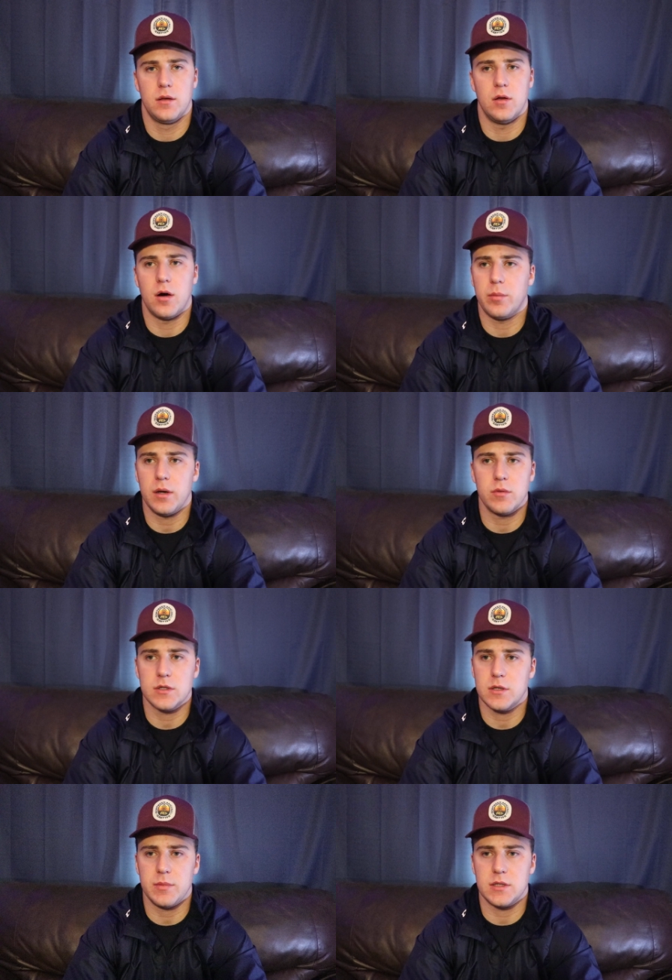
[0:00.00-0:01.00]
Nobody
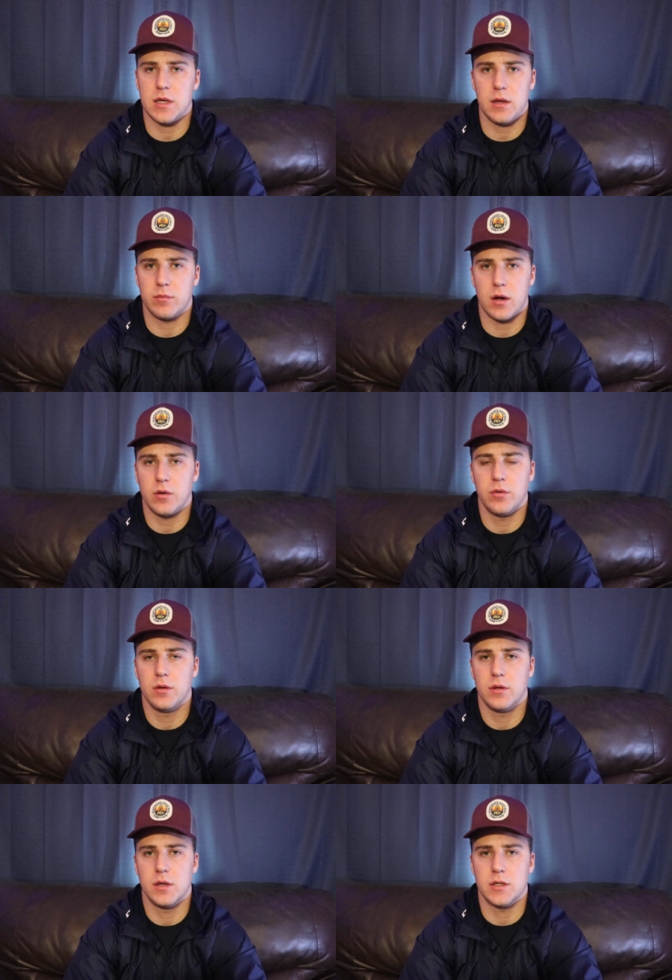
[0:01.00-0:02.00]
was to be seen, bro.
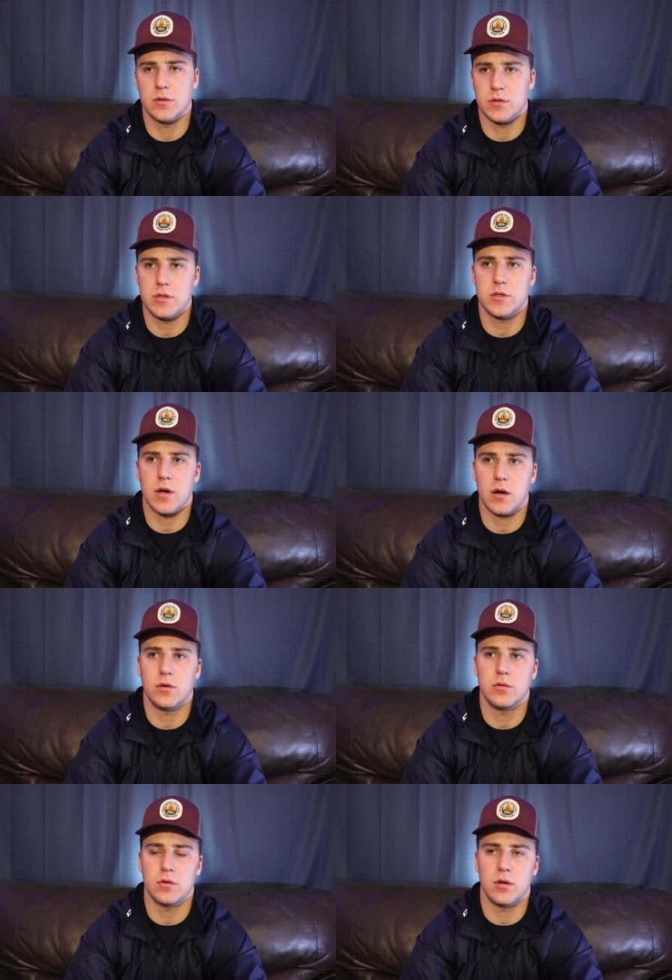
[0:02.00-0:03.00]
As soon as you start
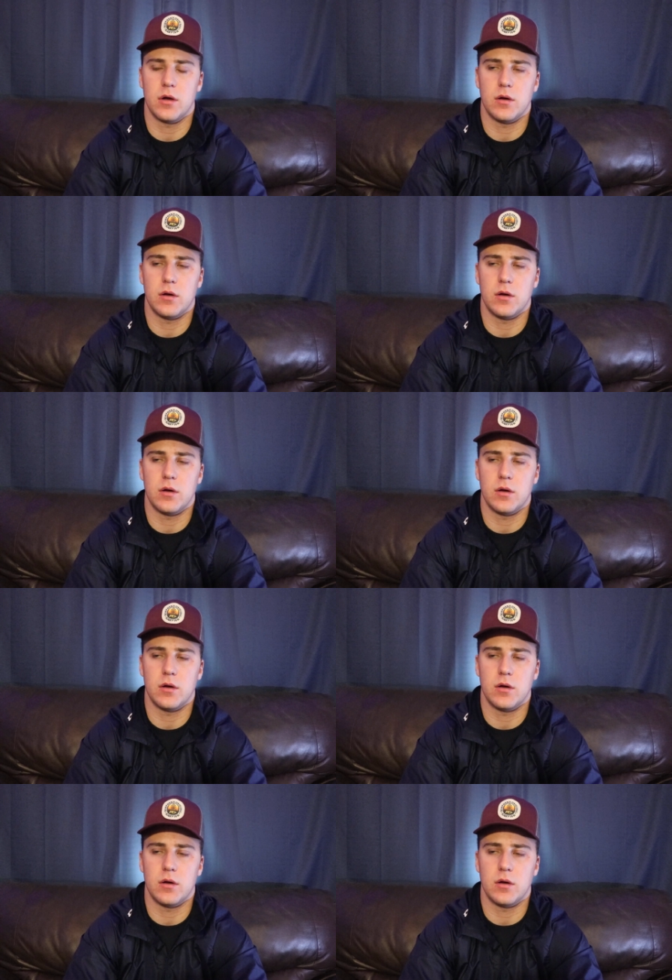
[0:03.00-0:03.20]
doing good,